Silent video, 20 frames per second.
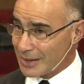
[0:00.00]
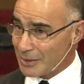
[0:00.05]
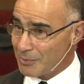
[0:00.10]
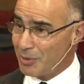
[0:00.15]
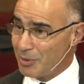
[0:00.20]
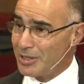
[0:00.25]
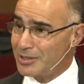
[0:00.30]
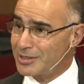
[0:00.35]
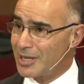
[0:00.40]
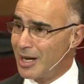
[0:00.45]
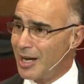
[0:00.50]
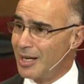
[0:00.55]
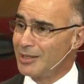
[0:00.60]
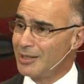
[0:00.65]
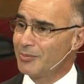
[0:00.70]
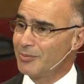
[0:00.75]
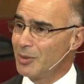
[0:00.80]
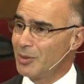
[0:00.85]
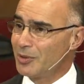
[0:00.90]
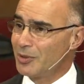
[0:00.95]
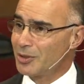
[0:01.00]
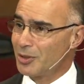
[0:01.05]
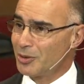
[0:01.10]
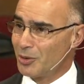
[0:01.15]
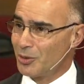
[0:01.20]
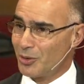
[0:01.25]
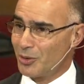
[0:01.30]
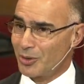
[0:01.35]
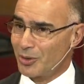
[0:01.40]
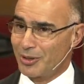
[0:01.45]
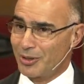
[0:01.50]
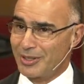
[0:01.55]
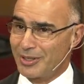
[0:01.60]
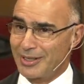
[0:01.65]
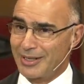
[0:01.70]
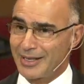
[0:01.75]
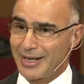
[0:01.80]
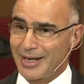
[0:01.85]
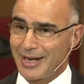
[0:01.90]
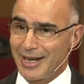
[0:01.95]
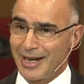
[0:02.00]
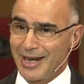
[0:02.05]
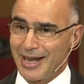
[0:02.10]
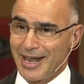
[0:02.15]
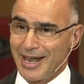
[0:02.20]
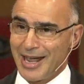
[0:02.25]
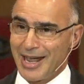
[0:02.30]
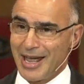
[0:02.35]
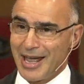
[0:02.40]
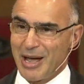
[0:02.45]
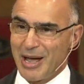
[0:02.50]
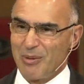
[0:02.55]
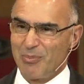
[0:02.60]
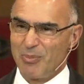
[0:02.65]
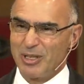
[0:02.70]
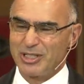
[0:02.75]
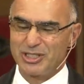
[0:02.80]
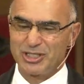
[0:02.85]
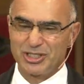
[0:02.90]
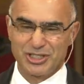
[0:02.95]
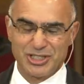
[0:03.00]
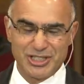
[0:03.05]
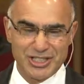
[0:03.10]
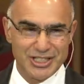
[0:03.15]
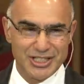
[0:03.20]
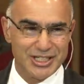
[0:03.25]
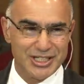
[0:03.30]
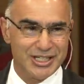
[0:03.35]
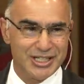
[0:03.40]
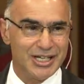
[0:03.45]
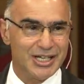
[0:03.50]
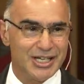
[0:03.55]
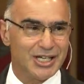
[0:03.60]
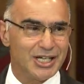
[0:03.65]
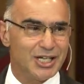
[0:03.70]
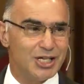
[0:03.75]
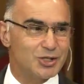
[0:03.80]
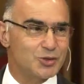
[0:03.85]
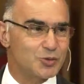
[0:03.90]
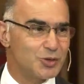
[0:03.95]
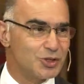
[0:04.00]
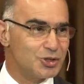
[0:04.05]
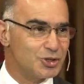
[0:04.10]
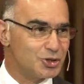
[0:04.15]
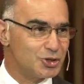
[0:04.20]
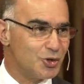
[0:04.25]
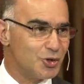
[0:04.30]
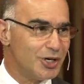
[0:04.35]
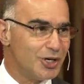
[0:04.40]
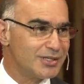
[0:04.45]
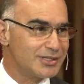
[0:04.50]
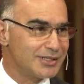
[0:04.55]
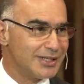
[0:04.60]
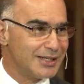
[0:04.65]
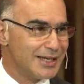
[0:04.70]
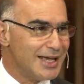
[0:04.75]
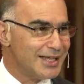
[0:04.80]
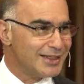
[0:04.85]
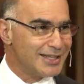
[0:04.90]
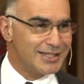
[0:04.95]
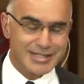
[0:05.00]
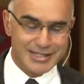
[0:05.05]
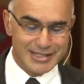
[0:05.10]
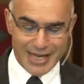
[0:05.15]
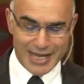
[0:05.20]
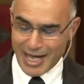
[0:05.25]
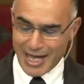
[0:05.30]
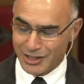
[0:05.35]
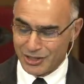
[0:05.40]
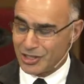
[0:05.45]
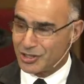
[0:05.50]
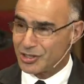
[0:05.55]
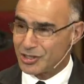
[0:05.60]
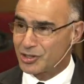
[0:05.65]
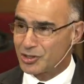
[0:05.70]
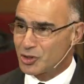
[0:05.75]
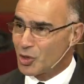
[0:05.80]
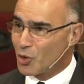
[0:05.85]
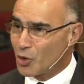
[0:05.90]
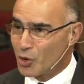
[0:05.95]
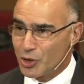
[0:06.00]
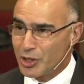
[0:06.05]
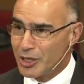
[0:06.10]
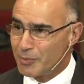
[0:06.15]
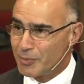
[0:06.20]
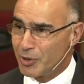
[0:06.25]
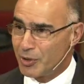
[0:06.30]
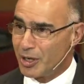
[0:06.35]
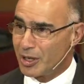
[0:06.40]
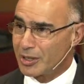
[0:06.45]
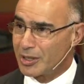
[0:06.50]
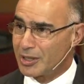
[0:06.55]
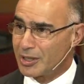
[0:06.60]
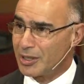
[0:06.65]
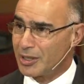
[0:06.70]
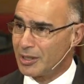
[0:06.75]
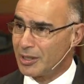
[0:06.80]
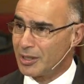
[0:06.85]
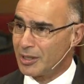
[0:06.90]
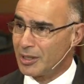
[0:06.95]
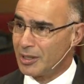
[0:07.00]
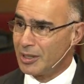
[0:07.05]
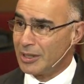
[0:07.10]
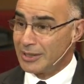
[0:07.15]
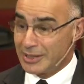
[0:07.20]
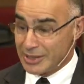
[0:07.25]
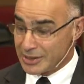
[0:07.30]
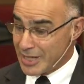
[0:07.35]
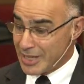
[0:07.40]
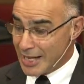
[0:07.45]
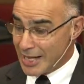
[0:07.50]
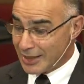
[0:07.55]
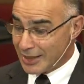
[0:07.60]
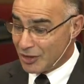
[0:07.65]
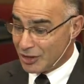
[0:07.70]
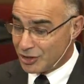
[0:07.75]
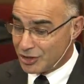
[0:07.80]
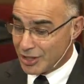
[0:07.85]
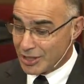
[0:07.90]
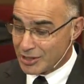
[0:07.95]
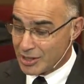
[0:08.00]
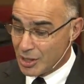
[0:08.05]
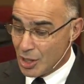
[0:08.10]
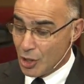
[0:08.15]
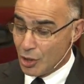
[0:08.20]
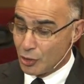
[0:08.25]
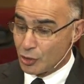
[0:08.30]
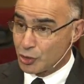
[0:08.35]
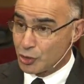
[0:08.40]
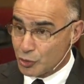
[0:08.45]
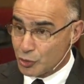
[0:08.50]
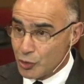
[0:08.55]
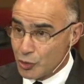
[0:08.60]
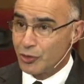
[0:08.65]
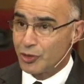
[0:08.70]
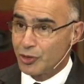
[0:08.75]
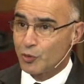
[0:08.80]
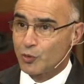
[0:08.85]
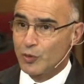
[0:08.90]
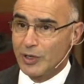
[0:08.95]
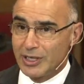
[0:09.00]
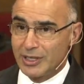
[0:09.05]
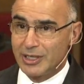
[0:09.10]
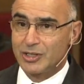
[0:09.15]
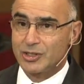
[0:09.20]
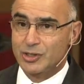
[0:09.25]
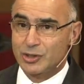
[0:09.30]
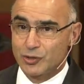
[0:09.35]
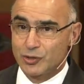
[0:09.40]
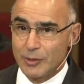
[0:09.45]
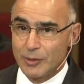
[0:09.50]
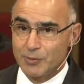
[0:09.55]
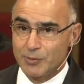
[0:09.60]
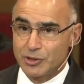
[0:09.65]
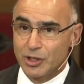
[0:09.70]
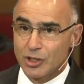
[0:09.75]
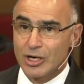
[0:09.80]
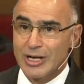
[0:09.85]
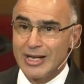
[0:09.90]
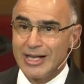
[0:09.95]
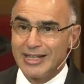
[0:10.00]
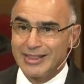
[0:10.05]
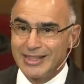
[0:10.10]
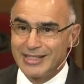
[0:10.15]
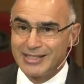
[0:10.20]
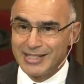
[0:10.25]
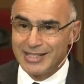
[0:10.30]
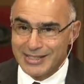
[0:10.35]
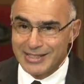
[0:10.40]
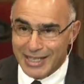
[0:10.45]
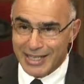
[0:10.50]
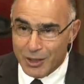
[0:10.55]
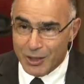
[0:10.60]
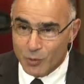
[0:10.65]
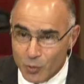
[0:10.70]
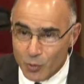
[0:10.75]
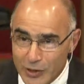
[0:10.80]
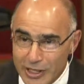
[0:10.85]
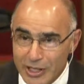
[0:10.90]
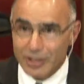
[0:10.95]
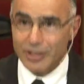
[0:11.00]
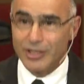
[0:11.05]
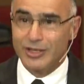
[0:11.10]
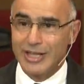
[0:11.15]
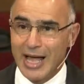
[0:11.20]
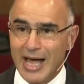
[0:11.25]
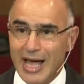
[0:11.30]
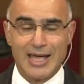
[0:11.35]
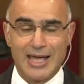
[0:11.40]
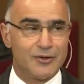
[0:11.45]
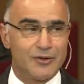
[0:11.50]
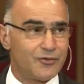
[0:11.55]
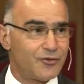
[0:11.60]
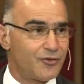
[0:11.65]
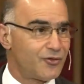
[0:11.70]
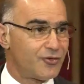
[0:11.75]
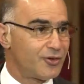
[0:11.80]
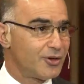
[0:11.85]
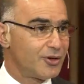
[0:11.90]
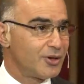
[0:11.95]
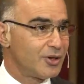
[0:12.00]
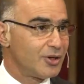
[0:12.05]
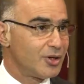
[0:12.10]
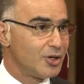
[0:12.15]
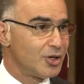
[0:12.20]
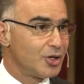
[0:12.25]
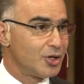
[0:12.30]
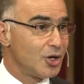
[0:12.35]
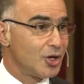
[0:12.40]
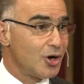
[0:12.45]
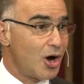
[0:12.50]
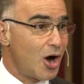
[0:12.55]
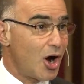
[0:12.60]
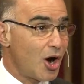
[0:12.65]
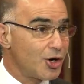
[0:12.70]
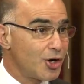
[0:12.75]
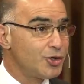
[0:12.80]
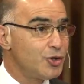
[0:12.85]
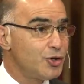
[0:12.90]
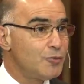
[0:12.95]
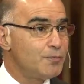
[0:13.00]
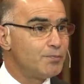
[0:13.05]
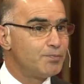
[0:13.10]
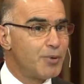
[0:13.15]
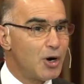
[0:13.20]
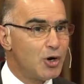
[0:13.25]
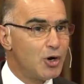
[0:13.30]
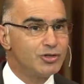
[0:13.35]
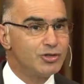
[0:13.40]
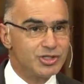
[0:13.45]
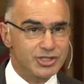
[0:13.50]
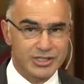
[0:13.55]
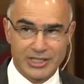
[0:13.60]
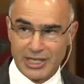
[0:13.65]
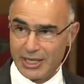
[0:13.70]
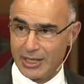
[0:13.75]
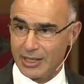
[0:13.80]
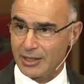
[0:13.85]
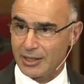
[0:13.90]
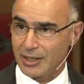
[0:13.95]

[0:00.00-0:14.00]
But he's gone to be with the Lord. But she is rejoicing. This is not just storybook. This is not even just truth written in Scripture. This is in real life. Are you boasting?